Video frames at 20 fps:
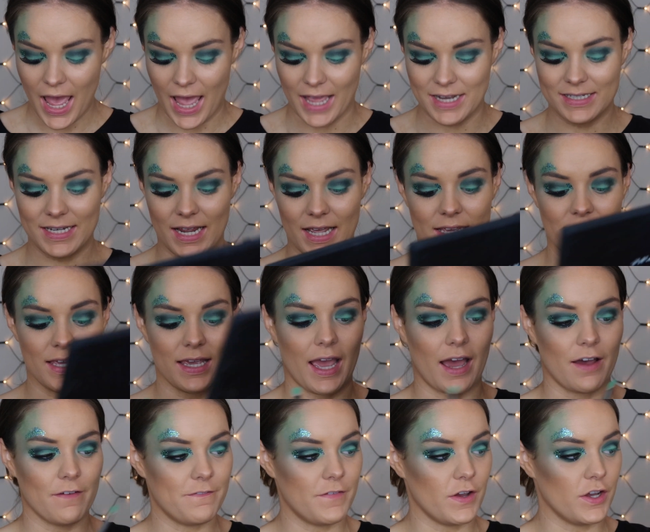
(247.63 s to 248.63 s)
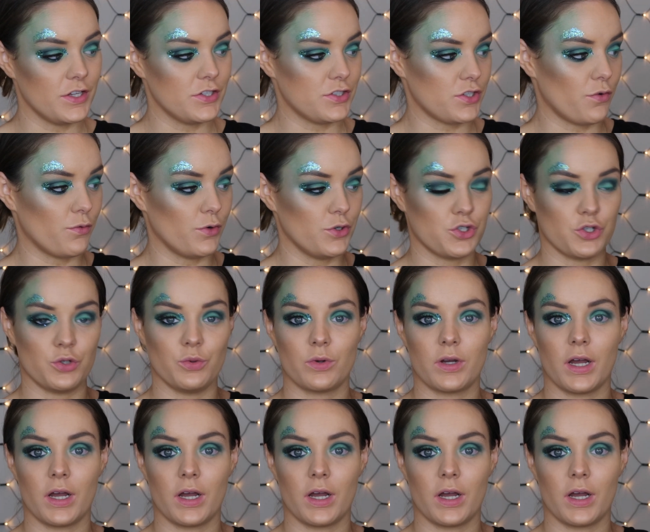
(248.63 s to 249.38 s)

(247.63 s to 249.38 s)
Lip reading: and taking our first original